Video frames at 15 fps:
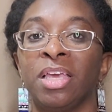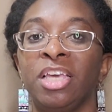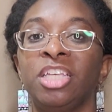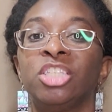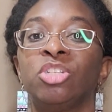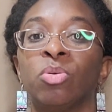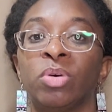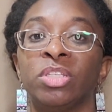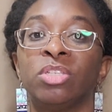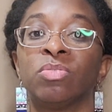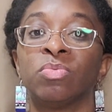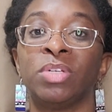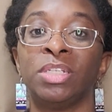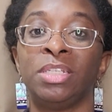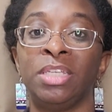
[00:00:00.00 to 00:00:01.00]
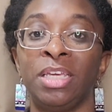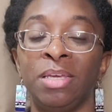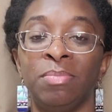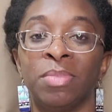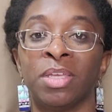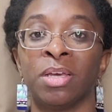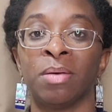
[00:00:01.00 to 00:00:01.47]
he's going to
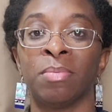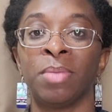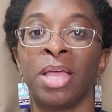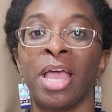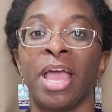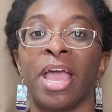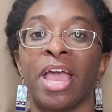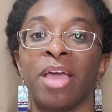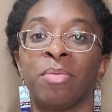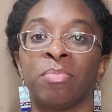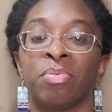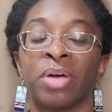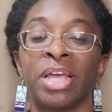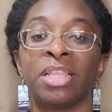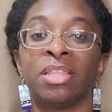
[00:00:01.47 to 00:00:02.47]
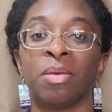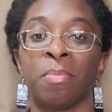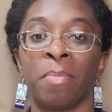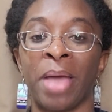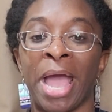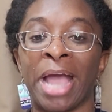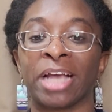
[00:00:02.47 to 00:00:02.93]
redeem them and bring
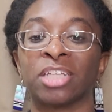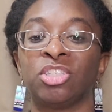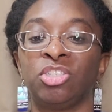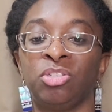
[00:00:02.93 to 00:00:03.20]
them back